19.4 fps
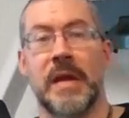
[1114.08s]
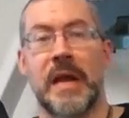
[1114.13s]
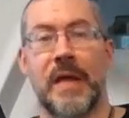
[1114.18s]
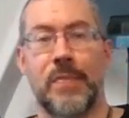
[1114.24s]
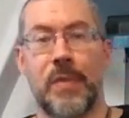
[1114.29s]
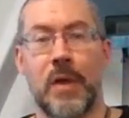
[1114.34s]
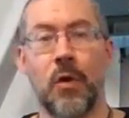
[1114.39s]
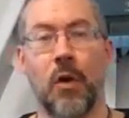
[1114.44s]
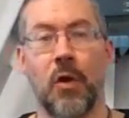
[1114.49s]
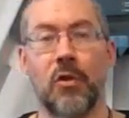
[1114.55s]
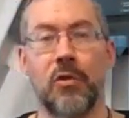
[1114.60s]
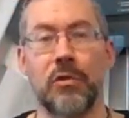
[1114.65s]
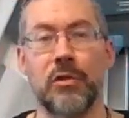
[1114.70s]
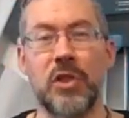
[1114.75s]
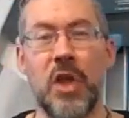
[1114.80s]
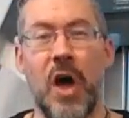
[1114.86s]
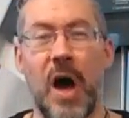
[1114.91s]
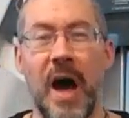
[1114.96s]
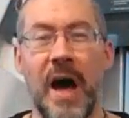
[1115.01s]
and there are a
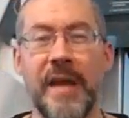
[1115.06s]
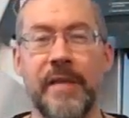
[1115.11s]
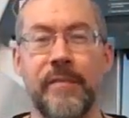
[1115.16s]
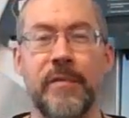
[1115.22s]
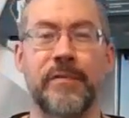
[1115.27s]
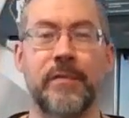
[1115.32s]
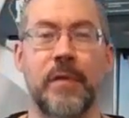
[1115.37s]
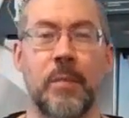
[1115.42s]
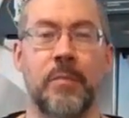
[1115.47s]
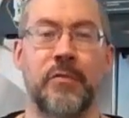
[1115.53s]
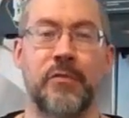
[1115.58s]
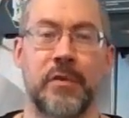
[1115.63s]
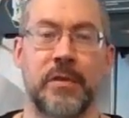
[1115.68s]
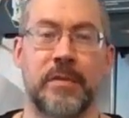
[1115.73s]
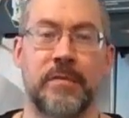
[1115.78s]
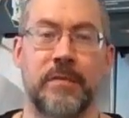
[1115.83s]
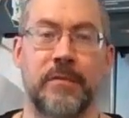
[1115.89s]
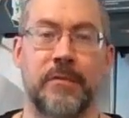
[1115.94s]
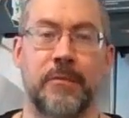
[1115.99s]
lot of
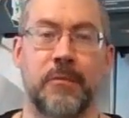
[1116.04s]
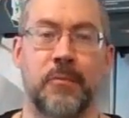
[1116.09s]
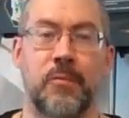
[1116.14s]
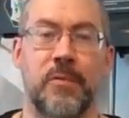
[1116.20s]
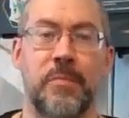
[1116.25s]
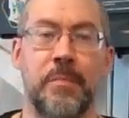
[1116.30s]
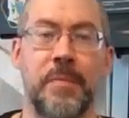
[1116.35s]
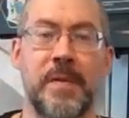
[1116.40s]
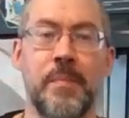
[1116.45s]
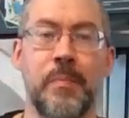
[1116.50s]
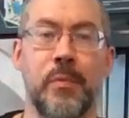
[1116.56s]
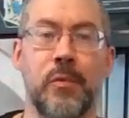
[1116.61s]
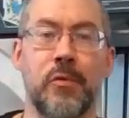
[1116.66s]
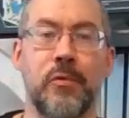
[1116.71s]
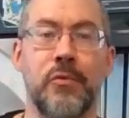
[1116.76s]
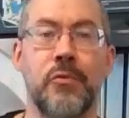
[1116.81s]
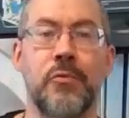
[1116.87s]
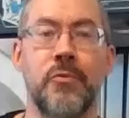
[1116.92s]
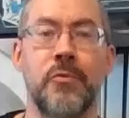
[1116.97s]
assumptions with people
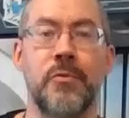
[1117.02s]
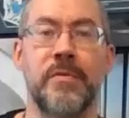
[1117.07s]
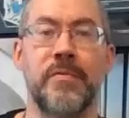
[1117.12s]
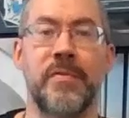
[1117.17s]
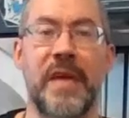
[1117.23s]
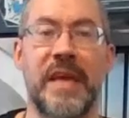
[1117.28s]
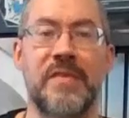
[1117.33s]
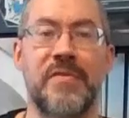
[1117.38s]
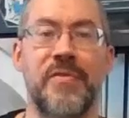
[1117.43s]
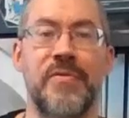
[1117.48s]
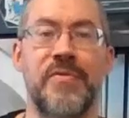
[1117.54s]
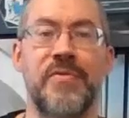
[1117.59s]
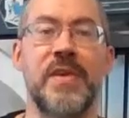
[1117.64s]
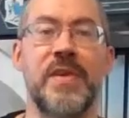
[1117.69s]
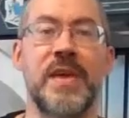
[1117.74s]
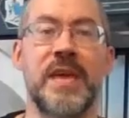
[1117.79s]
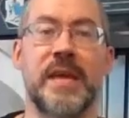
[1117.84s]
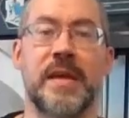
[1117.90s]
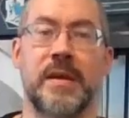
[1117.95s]
who they
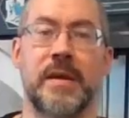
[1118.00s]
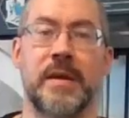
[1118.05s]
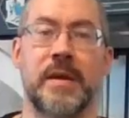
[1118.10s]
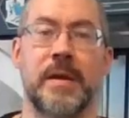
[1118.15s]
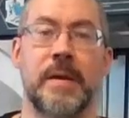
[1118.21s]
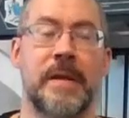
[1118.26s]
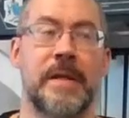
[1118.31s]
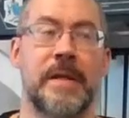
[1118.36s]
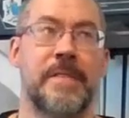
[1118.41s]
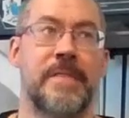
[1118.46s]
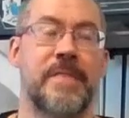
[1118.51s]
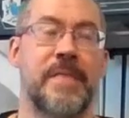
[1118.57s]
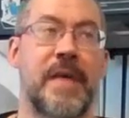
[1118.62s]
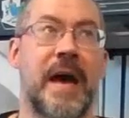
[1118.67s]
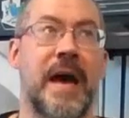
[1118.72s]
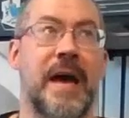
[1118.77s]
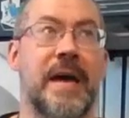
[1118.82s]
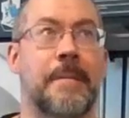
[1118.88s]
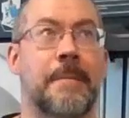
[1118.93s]
think
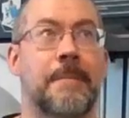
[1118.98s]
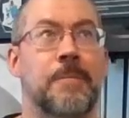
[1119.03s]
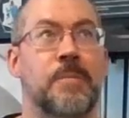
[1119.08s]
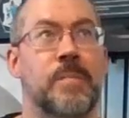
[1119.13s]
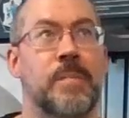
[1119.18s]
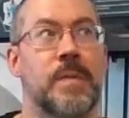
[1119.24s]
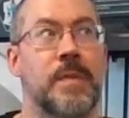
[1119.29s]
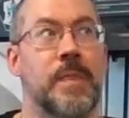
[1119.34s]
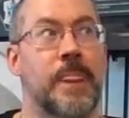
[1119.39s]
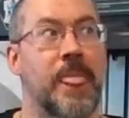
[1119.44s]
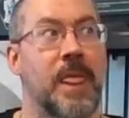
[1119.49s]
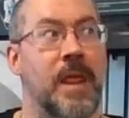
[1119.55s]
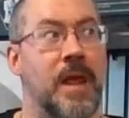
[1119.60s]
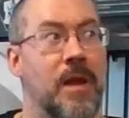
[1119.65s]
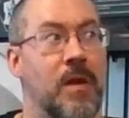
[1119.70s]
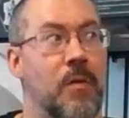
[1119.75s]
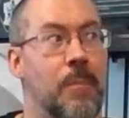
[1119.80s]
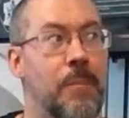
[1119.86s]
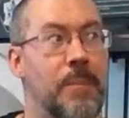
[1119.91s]
that
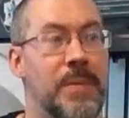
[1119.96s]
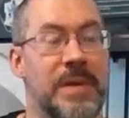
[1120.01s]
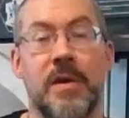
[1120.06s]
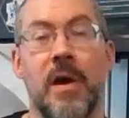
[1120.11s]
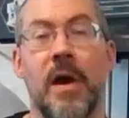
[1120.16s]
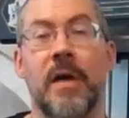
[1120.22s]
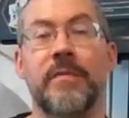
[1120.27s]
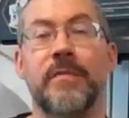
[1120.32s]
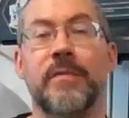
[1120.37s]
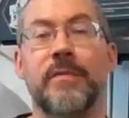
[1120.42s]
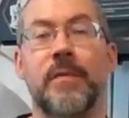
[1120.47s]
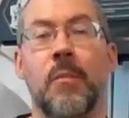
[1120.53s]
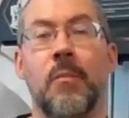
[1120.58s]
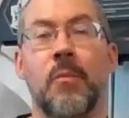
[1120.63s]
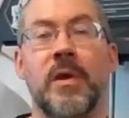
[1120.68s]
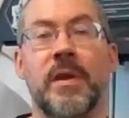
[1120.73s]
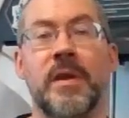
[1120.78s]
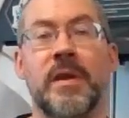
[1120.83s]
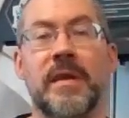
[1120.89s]
because
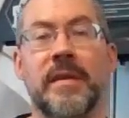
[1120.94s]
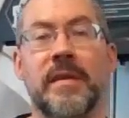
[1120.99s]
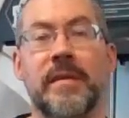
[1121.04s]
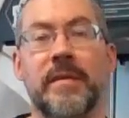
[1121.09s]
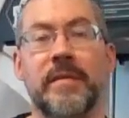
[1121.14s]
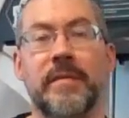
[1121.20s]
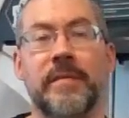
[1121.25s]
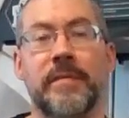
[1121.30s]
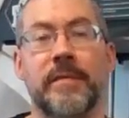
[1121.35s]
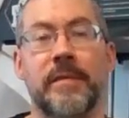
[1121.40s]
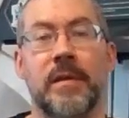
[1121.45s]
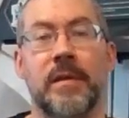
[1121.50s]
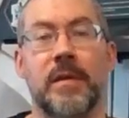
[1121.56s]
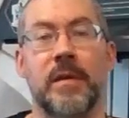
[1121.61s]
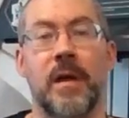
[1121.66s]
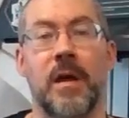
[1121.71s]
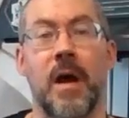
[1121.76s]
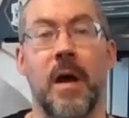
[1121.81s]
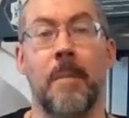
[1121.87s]
someone is
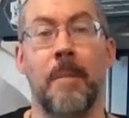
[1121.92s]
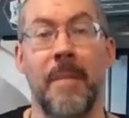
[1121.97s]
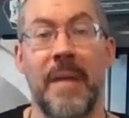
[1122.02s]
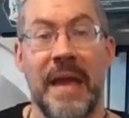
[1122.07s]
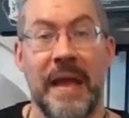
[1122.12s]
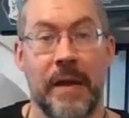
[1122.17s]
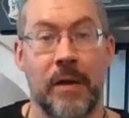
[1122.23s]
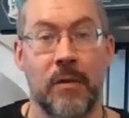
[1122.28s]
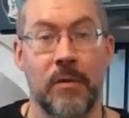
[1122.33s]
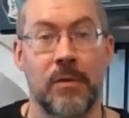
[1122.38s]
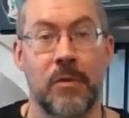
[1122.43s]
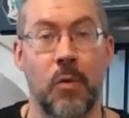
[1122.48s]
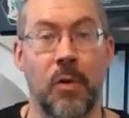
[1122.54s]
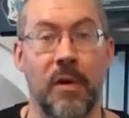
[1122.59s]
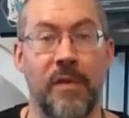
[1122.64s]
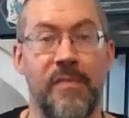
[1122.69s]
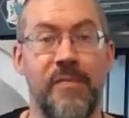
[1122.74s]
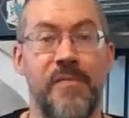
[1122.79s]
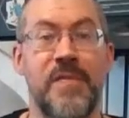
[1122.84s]
a male
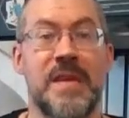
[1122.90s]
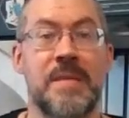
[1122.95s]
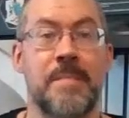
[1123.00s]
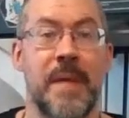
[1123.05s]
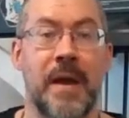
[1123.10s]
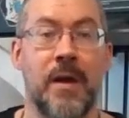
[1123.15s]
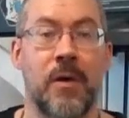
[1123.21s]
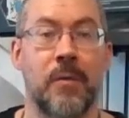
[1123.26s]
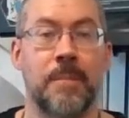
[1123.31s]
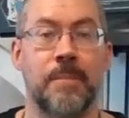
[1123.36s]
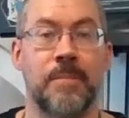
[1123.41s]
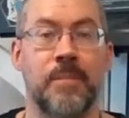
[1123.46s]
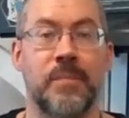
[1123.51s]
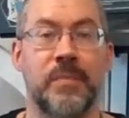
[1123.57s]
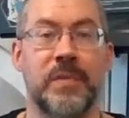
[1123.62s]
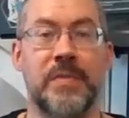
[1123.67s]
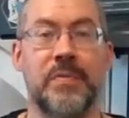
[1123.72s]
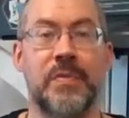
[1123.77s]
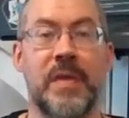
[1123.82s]
or a female,
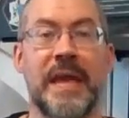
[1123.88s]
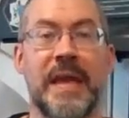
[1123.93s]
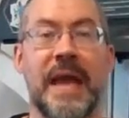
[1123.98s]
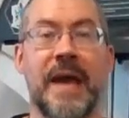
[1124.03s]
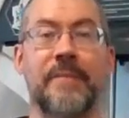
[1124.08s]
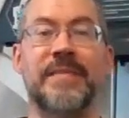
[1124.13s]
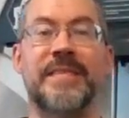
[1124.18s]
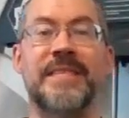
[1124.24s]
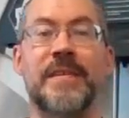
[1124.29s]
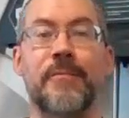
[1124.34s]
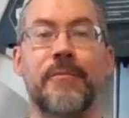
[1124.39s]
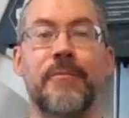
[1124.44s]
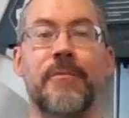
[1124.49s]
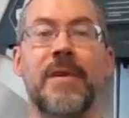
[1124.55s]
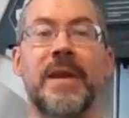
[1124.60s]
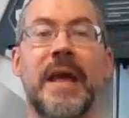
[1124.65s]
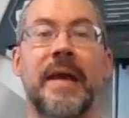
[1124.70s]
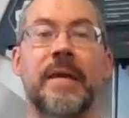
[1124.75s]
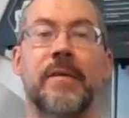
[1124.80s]
then they have
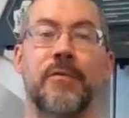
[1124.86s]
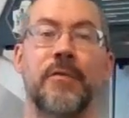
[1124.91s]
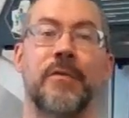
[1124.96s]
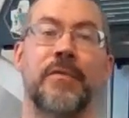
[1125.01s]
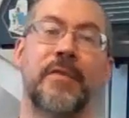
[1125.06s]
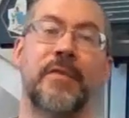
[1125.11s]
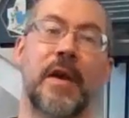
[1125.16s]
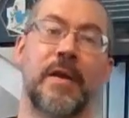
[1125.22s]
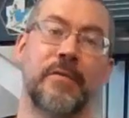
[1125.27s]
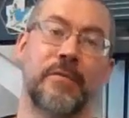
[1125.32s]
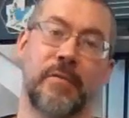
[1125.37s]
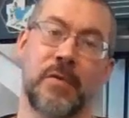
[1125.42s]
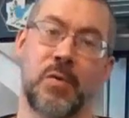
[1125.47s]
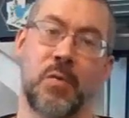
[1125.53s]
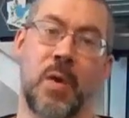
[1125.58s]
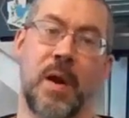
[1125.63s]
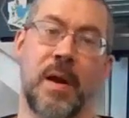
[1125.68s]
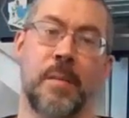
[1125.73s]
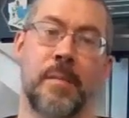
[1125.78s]
different exercise
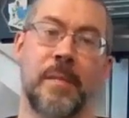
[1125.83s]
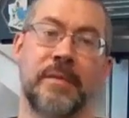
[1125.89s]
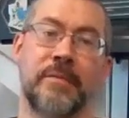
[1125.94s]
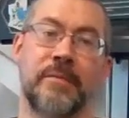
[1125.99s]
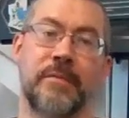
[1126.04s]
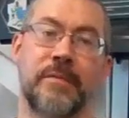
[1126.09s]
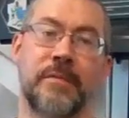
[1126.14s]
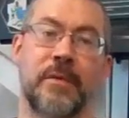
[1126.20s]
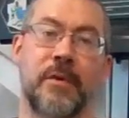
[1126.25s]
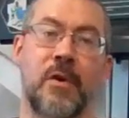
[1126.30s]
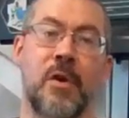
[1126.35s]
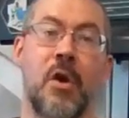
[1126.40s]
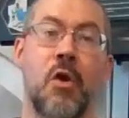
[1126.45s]
requirements.